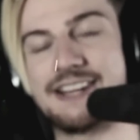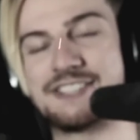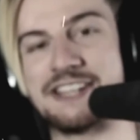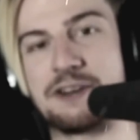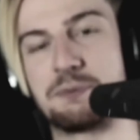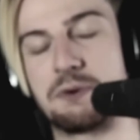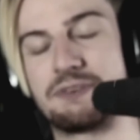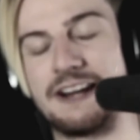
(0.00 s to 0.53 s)
I
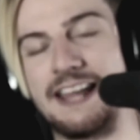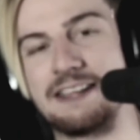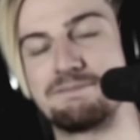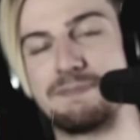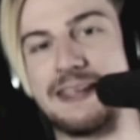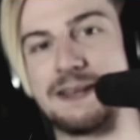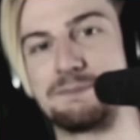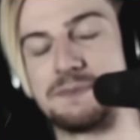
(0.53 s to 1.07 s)
said, we relate
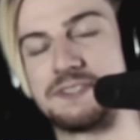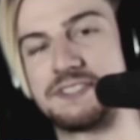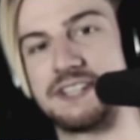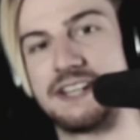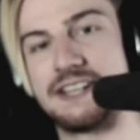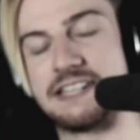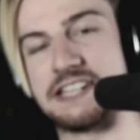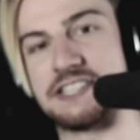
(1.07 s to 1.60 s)
memes
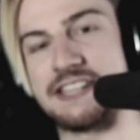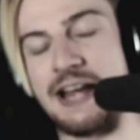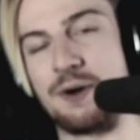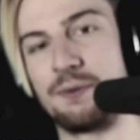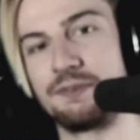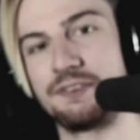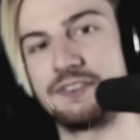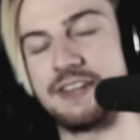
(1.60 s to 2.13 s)
to
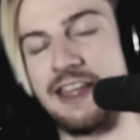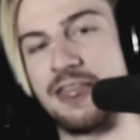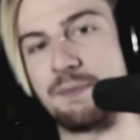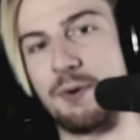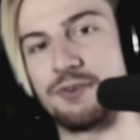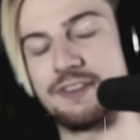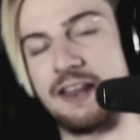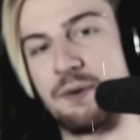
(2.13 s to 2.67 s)
sounds in the
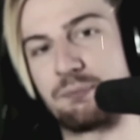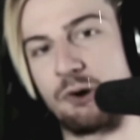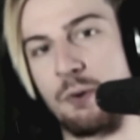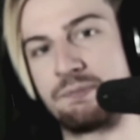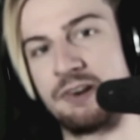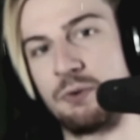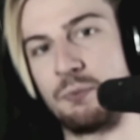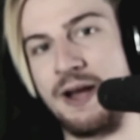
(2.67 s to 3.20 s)
most
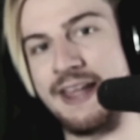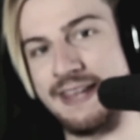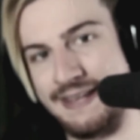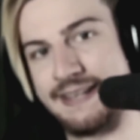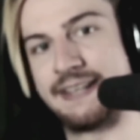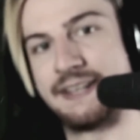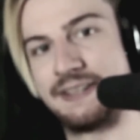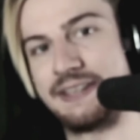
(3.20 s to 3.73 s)
inappropriate way,
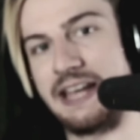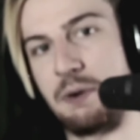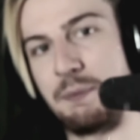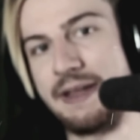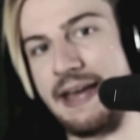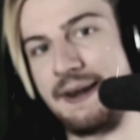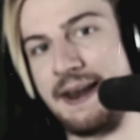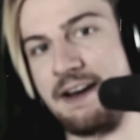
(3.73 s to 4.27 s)
and
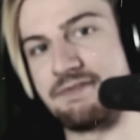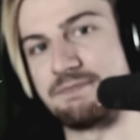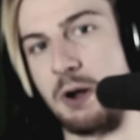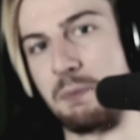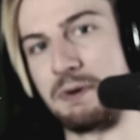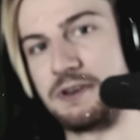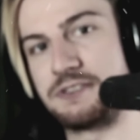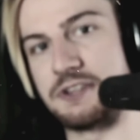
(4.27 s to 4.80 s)
we get laugh
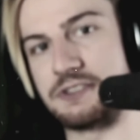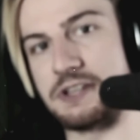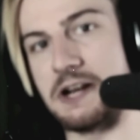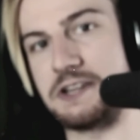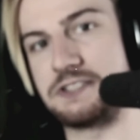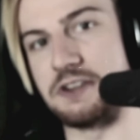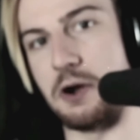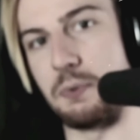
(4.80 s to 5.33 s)
moments just
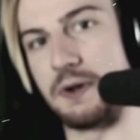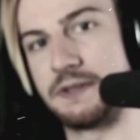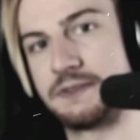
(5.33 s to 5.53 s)
like so.